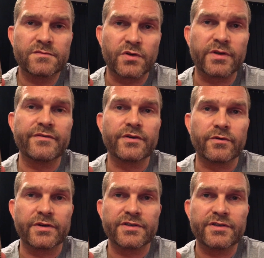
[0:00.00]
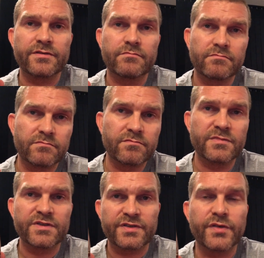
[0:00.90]
or even orange
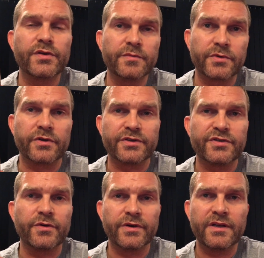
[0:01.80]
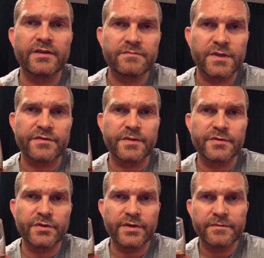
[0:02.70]
syrup, orange oil of some
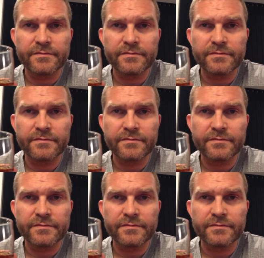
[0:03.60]
sort.